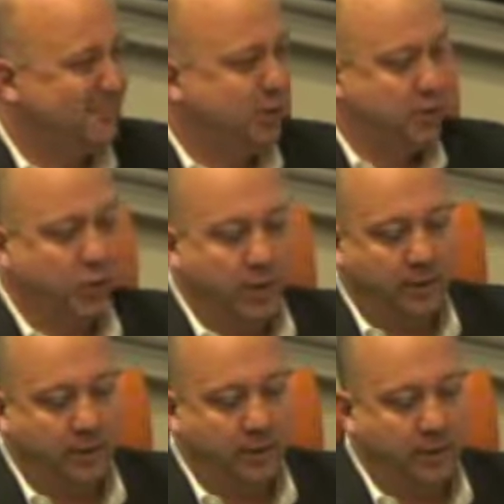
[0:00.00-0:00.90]

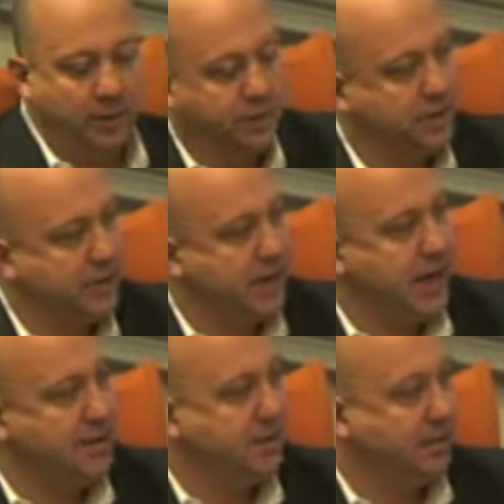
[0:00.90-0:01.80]
between the
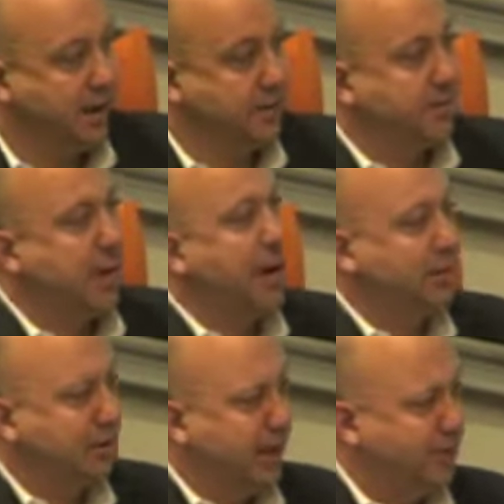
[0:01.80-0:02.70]
state and the
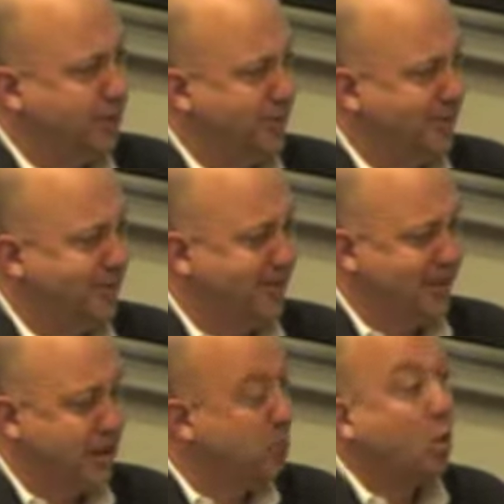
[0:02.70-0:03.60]
population
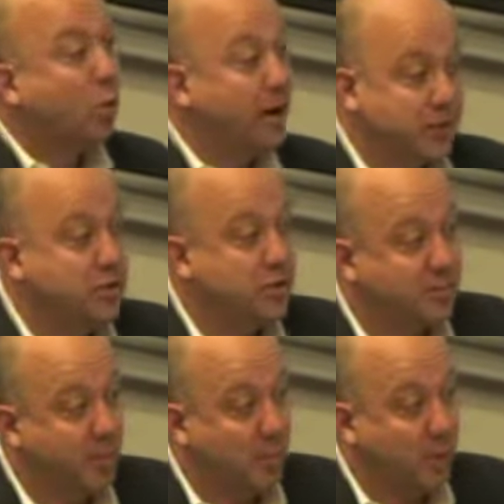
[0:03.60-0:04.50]
in more ways than
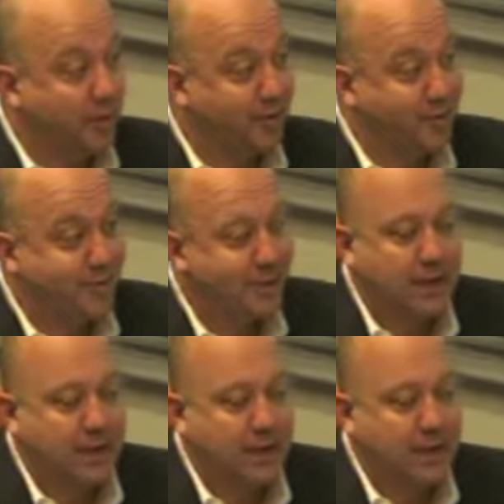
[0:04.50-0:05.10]
just memorials.